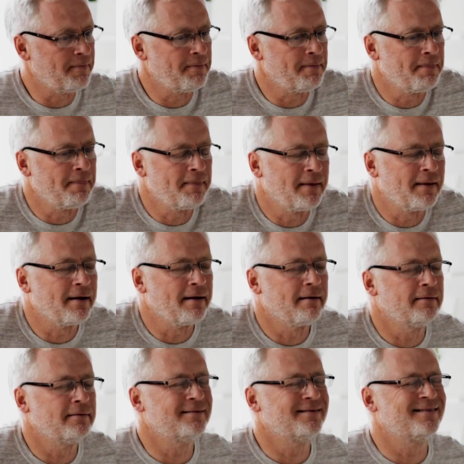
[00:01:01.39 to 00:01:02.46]
spine
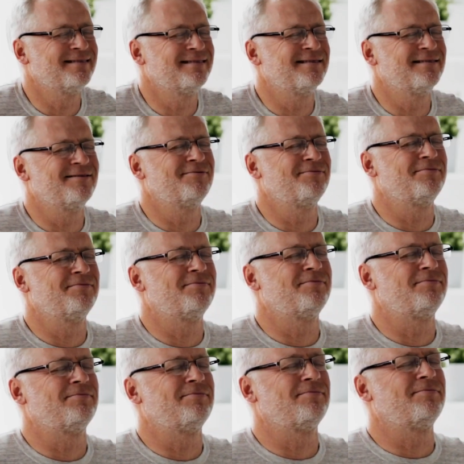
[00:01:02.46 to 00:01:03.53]
deformity typically
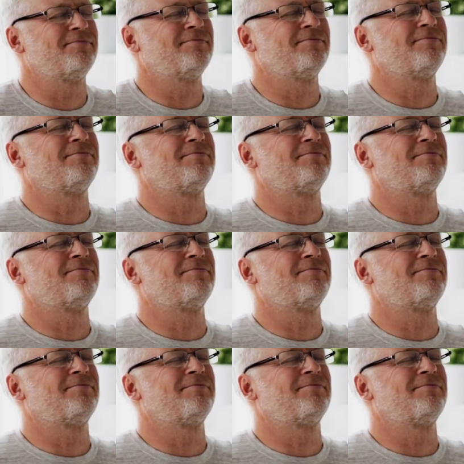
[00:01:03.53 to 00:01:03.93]
presents with